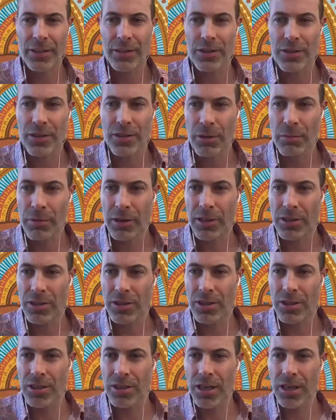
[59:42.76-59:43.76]
you so
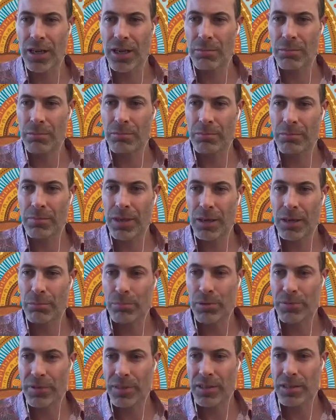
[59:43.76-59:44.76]
much,
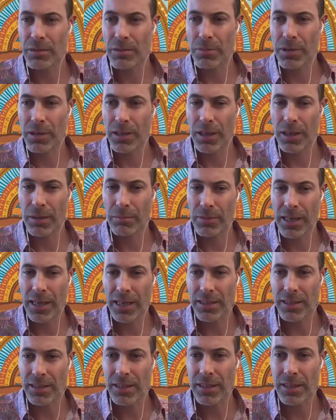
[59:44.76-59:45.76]
Professor
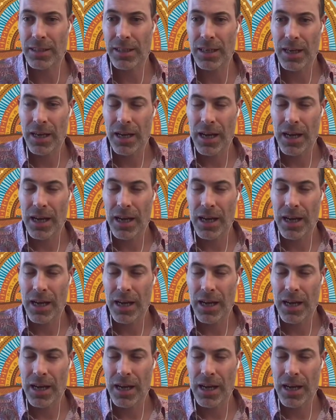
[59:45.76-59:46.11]
Langton.